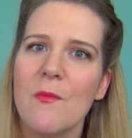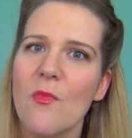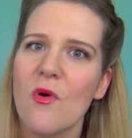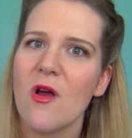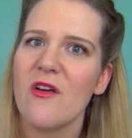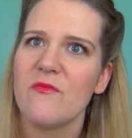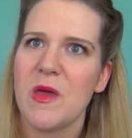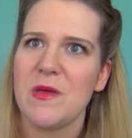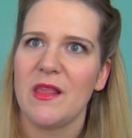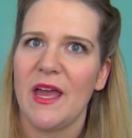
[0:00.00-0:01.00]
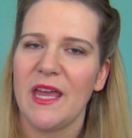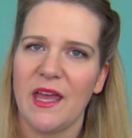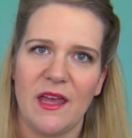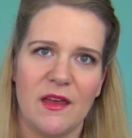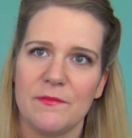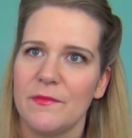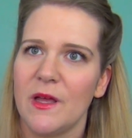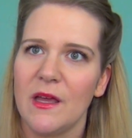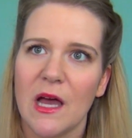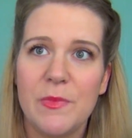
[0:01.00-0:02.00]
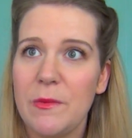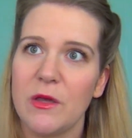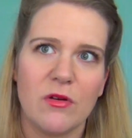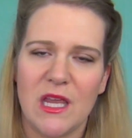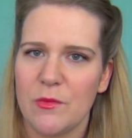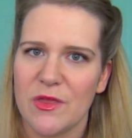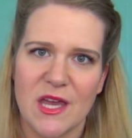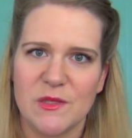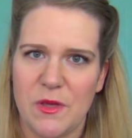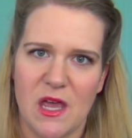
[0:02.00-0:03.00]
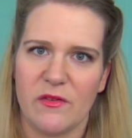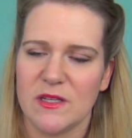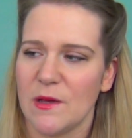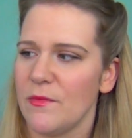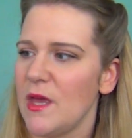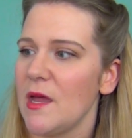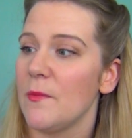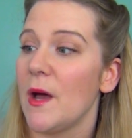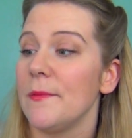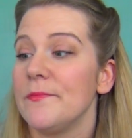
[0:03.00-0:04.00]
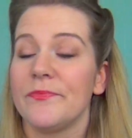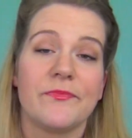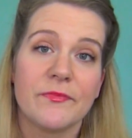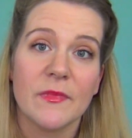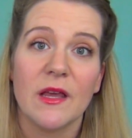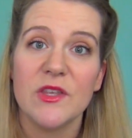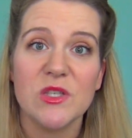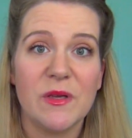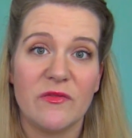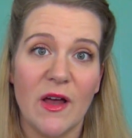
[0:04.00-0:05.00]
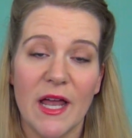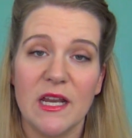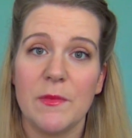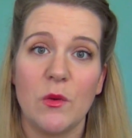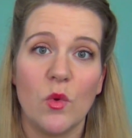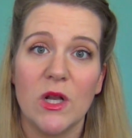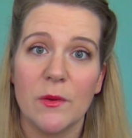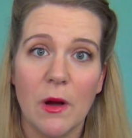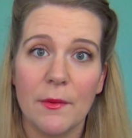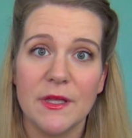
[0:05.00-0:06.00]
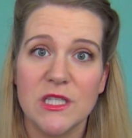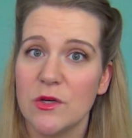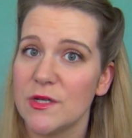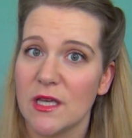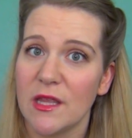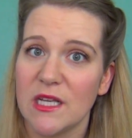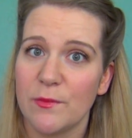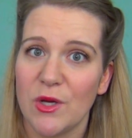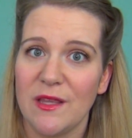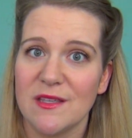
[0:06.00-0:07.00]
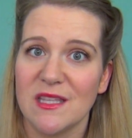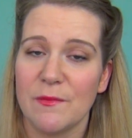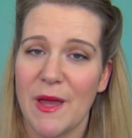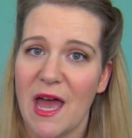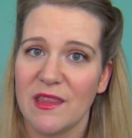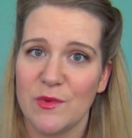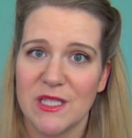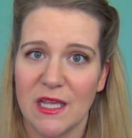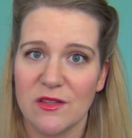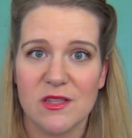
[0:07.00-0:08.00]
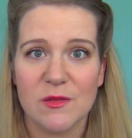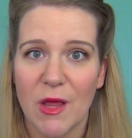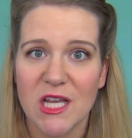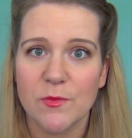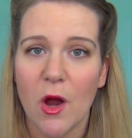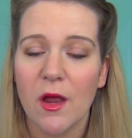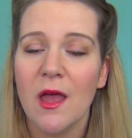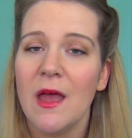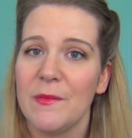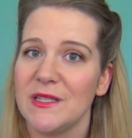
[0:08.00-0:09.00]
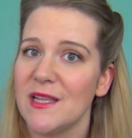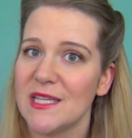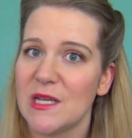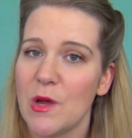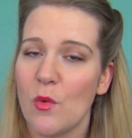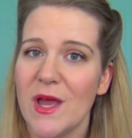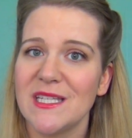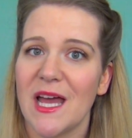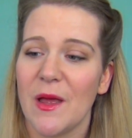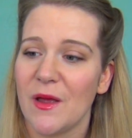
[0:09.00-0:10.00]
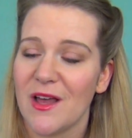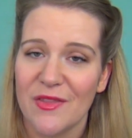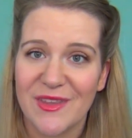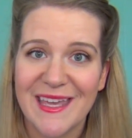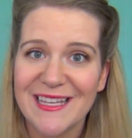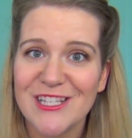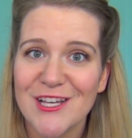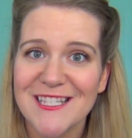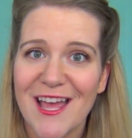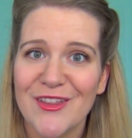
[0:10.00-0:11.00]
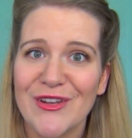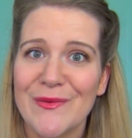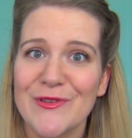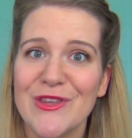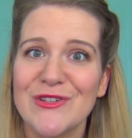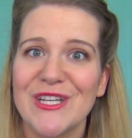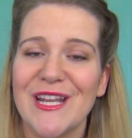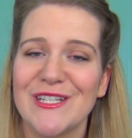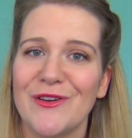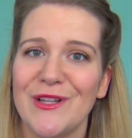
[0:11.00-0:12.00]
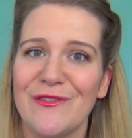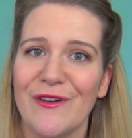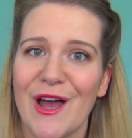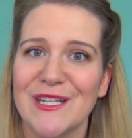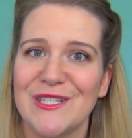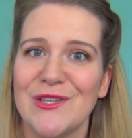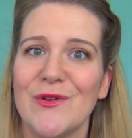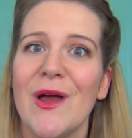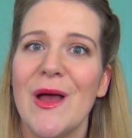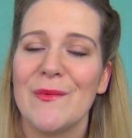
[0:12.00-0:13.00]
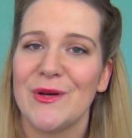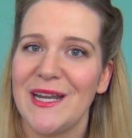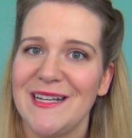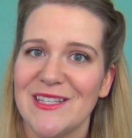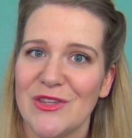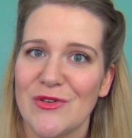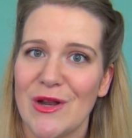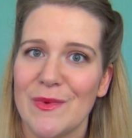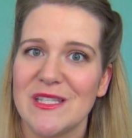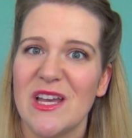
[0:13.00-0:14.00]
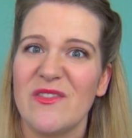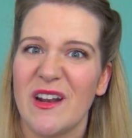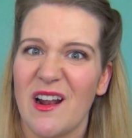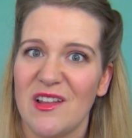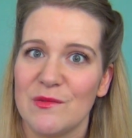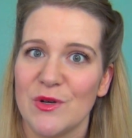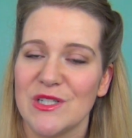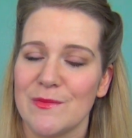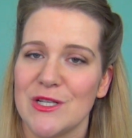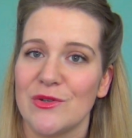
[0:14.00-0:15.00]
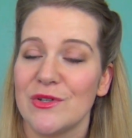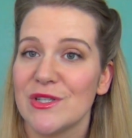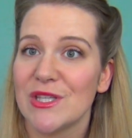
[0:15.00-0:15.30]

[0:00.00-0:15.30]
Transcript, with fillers: More of maybe like um, a BB cream with SPF or something, but this will be fine. I mean, what I'll probably do is I'll end up putting this in the bag that we take to the splash park because last time I went, I got the kids all slathered up with lotion and totally forgot to put any sunscreen on myself and I got a little burnt on my shoulders.